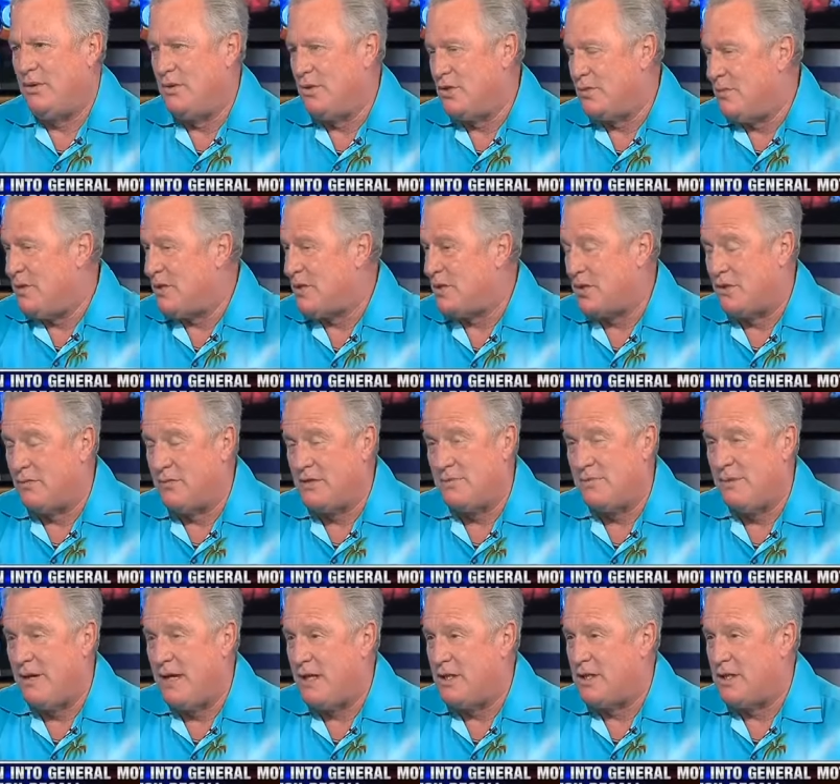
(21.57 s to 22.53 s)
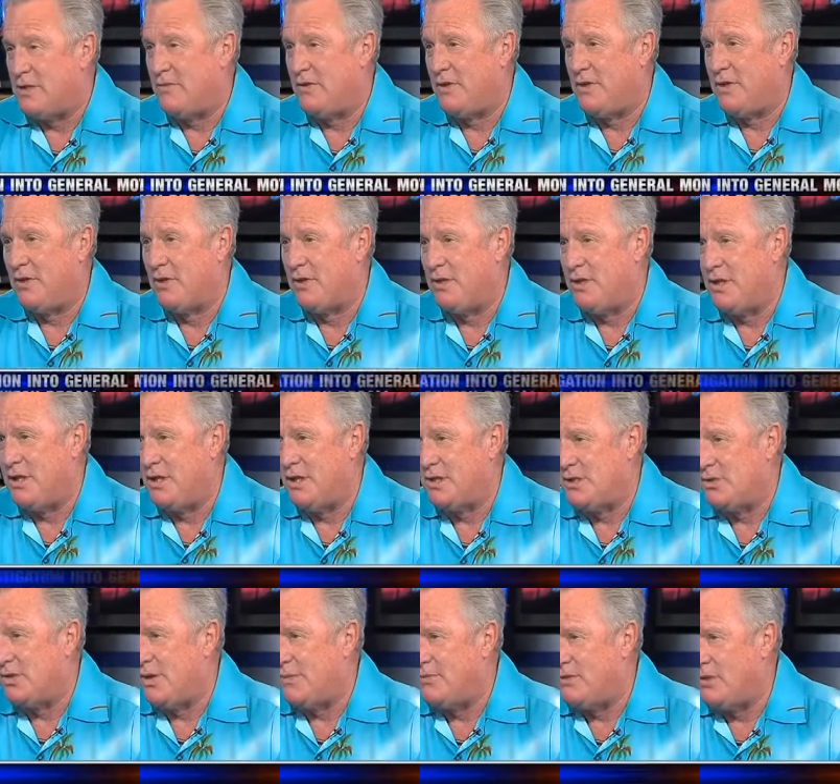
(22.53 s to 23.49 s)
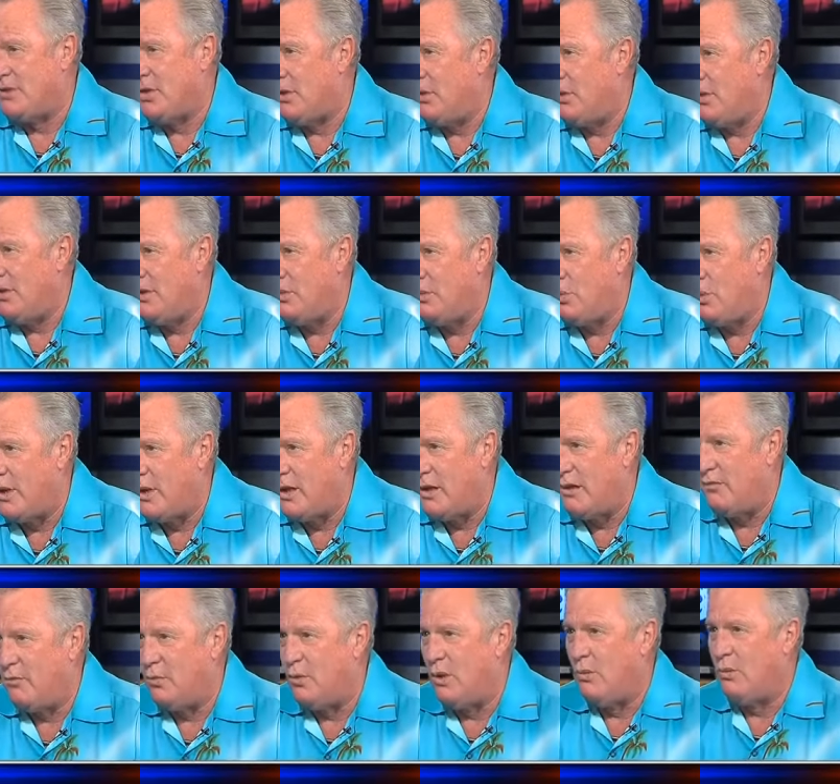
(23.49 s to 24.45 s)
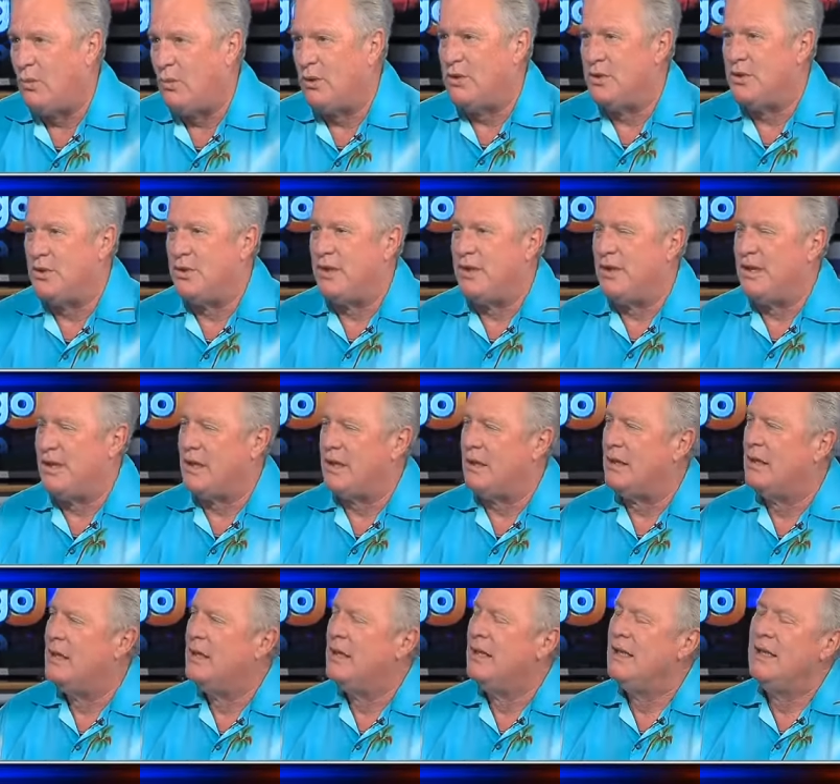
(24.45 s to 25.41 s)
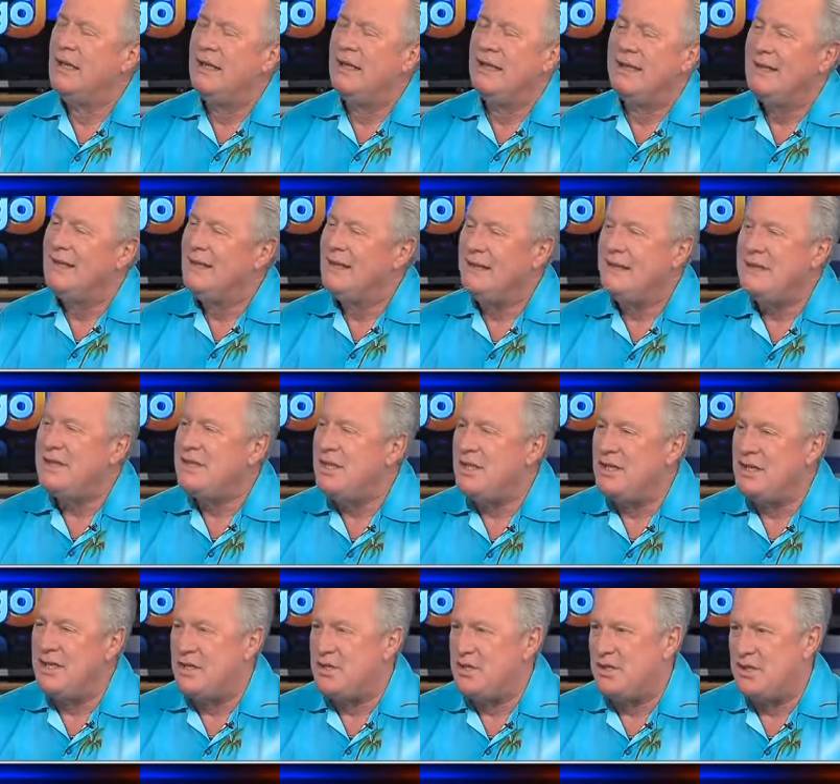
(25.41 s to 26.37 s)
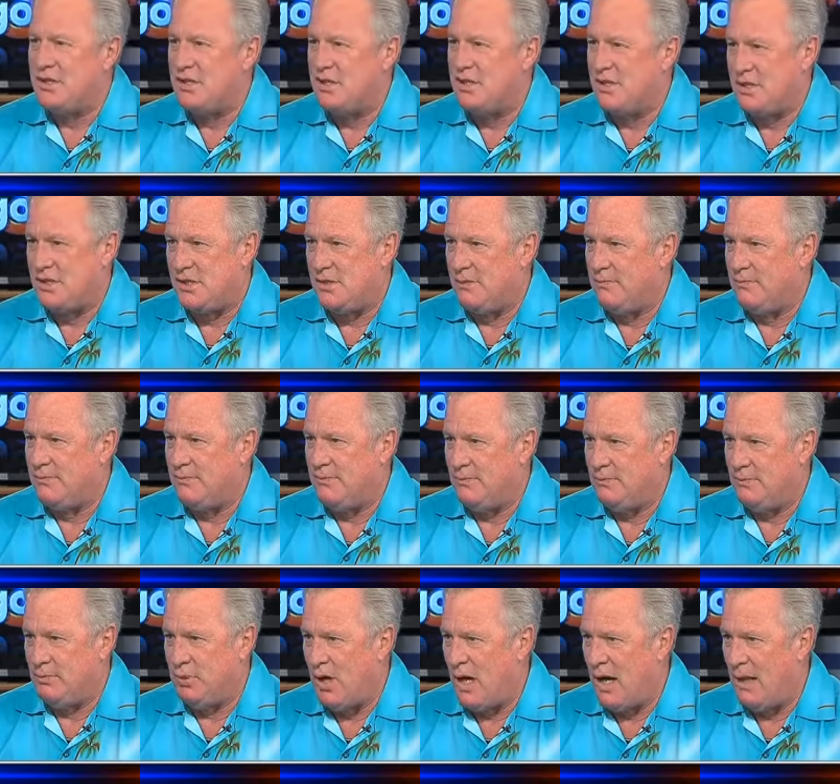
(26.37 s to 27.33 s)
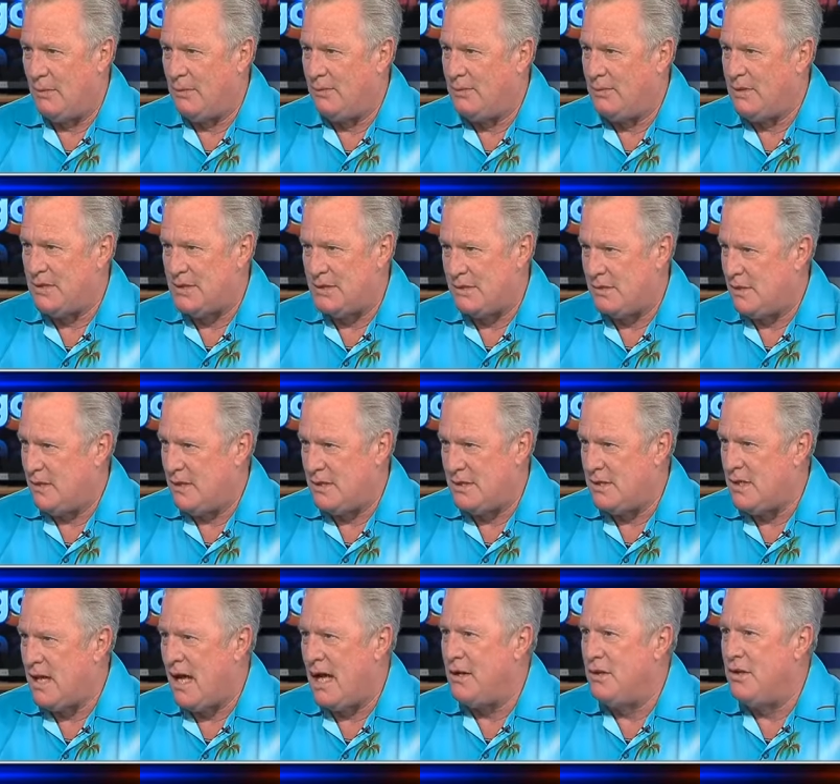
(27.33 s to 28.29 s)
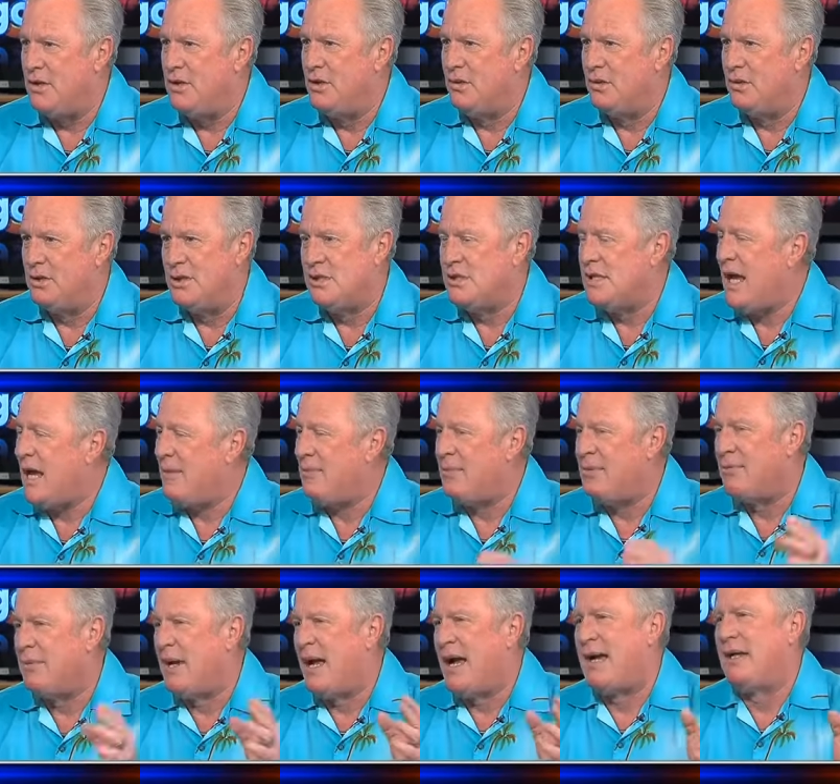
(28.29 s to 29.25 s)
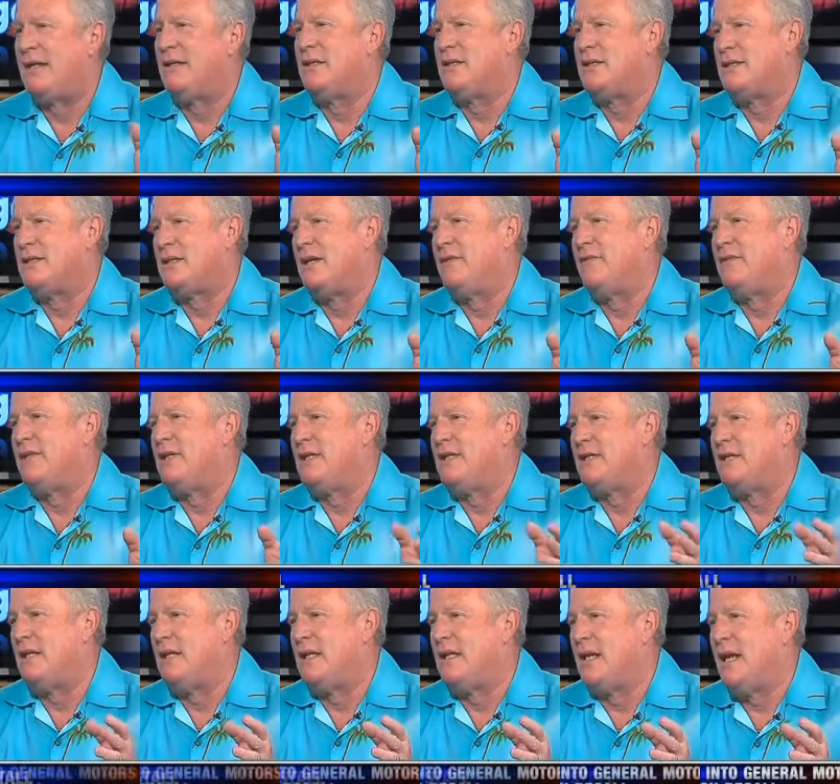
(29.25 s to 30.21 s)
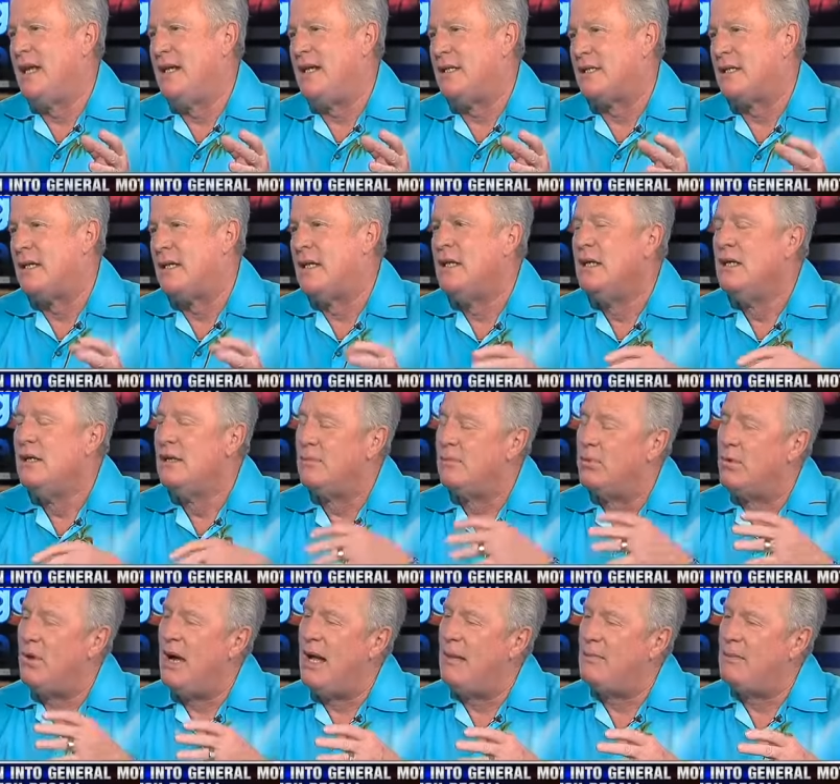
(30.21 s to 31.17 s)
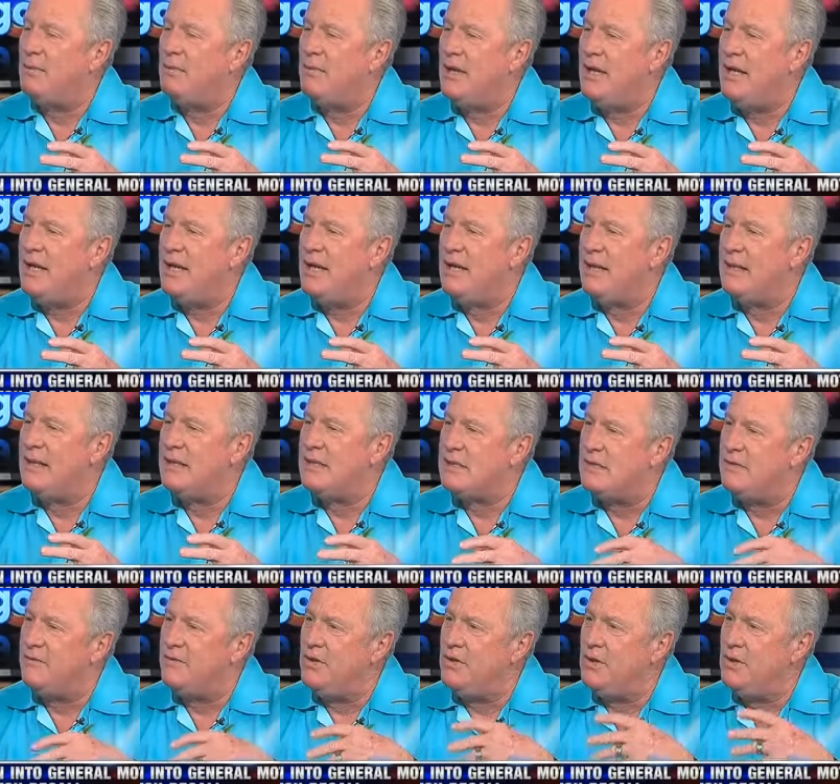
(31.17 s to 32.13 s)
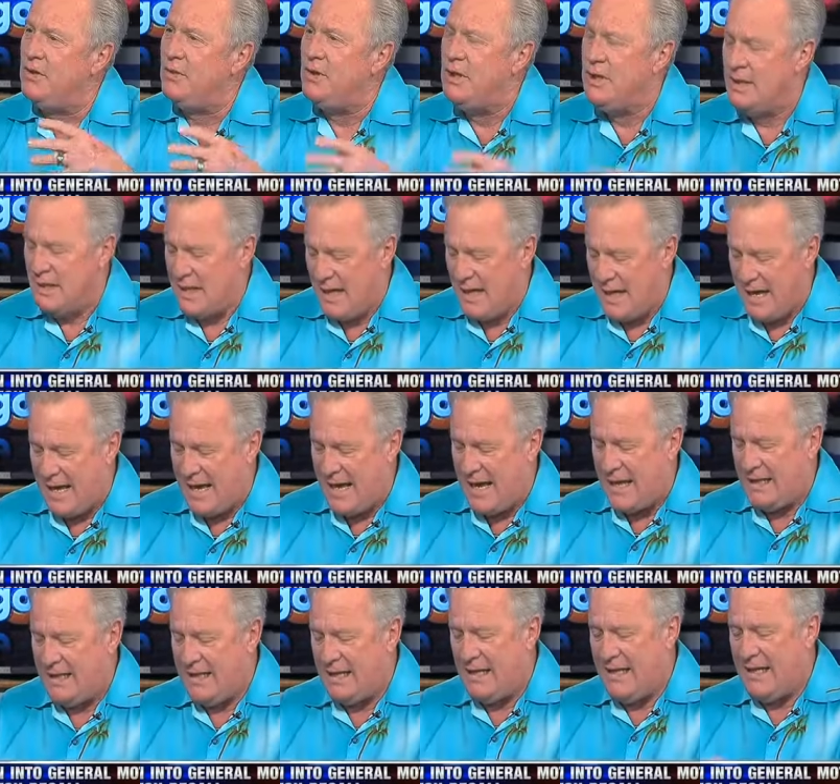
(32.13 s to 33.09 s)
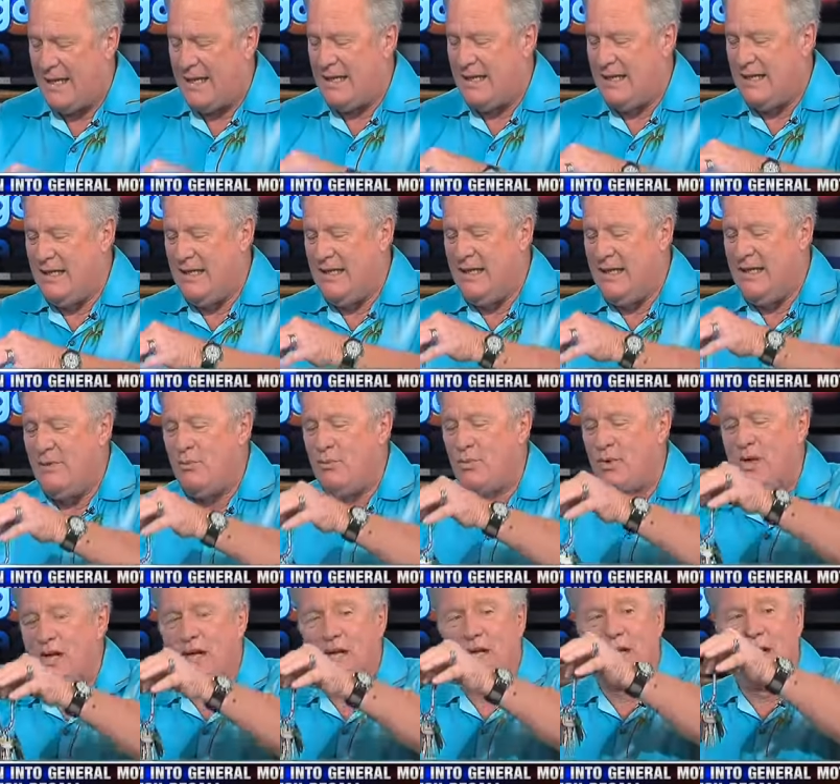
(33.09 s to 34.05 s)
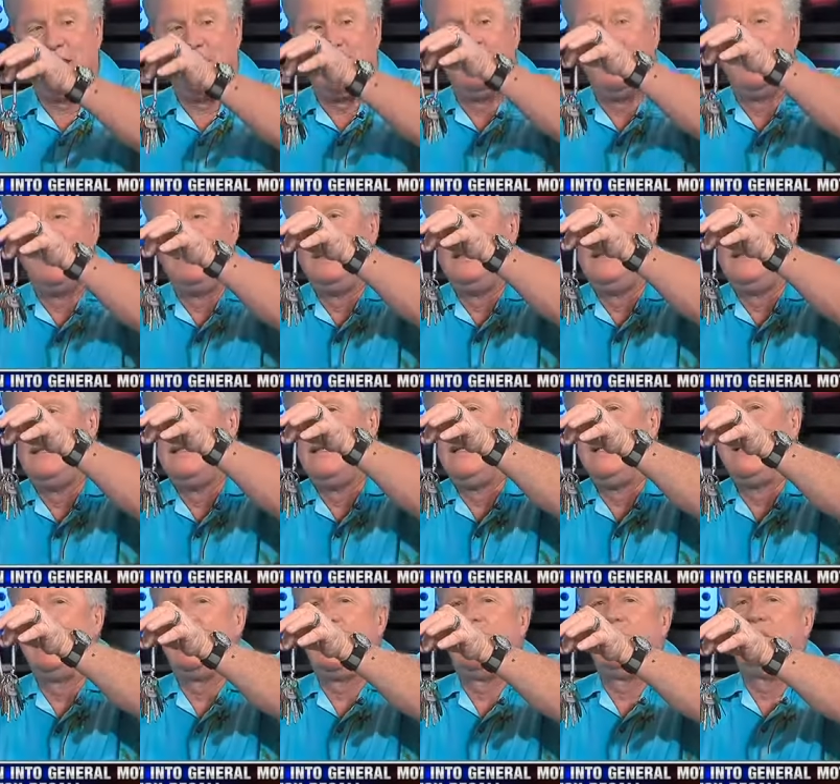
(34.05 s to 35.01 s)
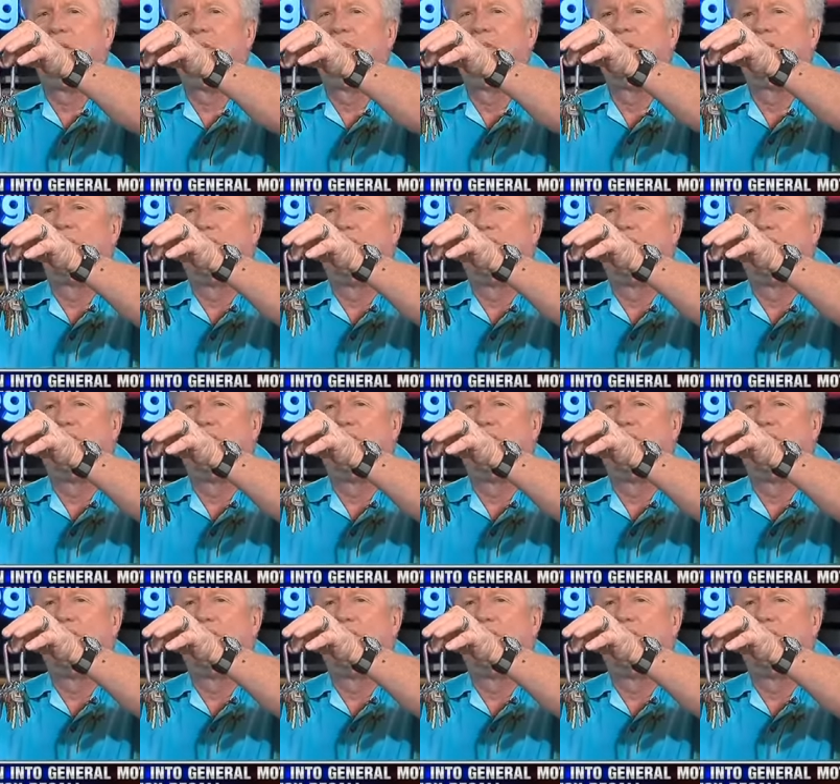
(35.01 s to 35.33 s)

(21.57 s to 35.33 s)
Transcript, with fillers: Used to be a service manager for 30 years, so I'm mm-hmm. totally mm -hmm. aware of what we're doing here. This ignition system problem is, is not new. This happened back in the 70s and the 80s. The problem then is if you had a key ring, and I don't know if our